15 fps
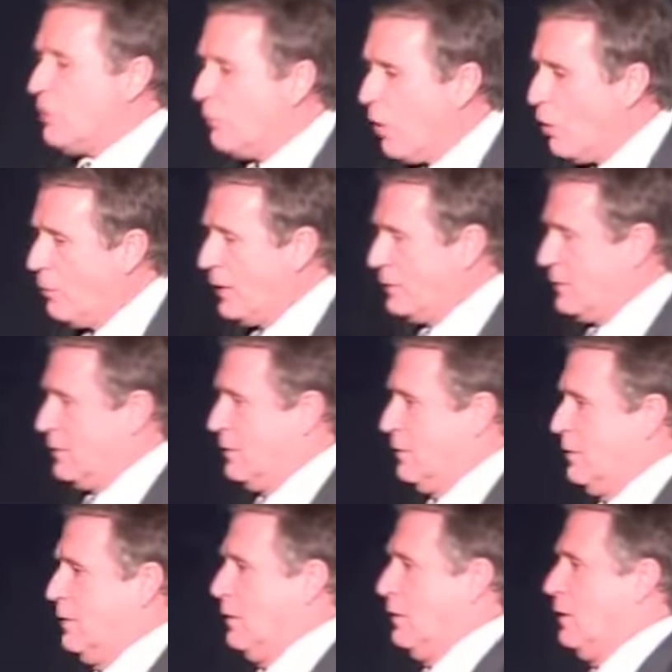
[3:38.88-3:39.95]
a moment.
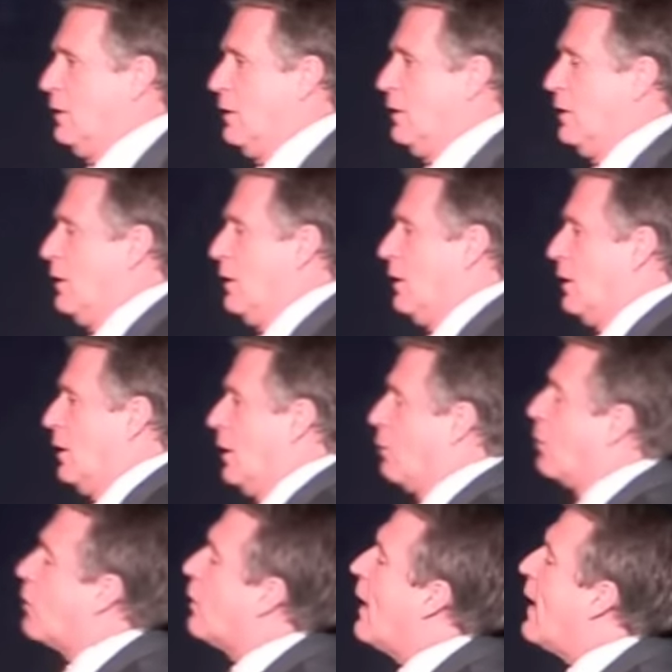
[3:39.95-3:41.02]
And
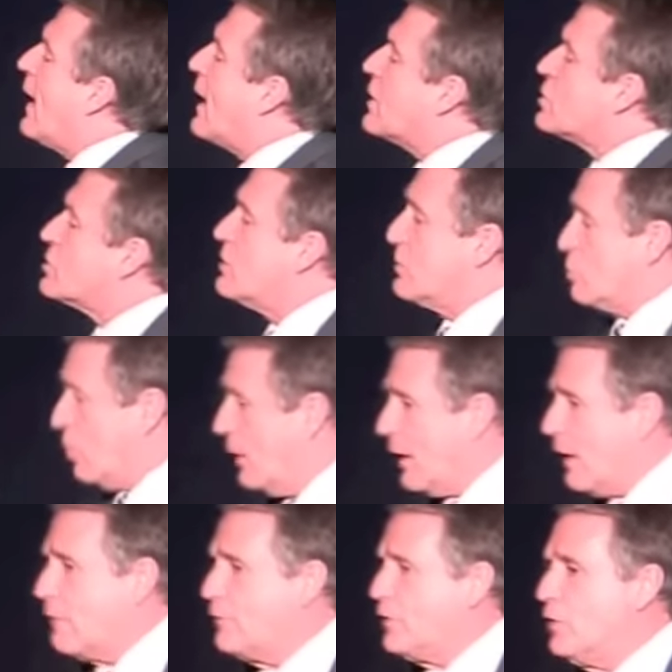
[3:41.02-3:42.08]
we're going to ask the
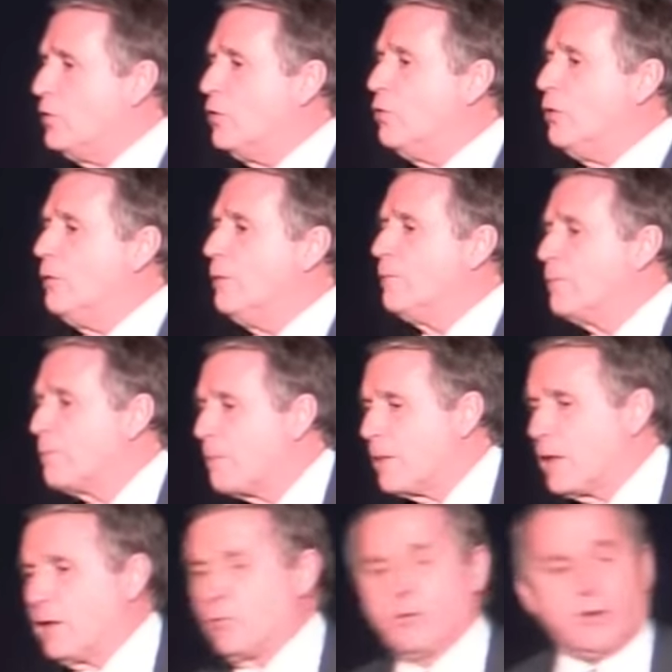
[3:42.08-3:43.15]
20 of you
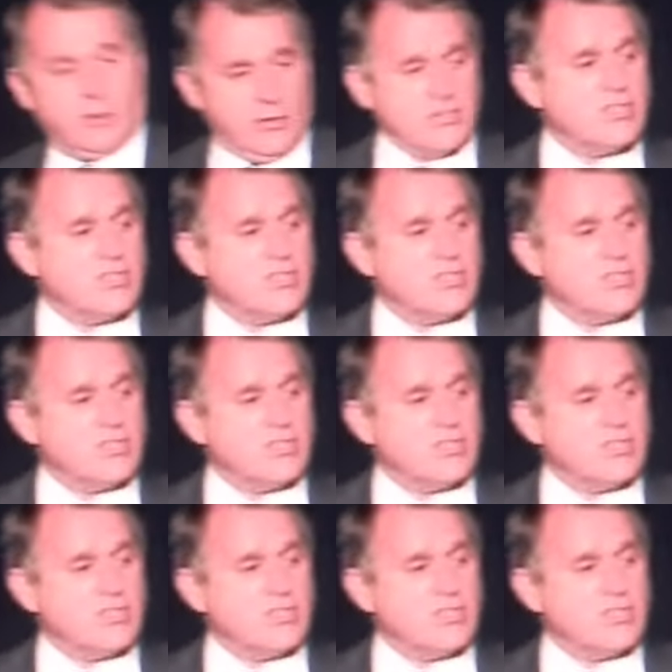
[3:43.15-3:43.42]
that we're going to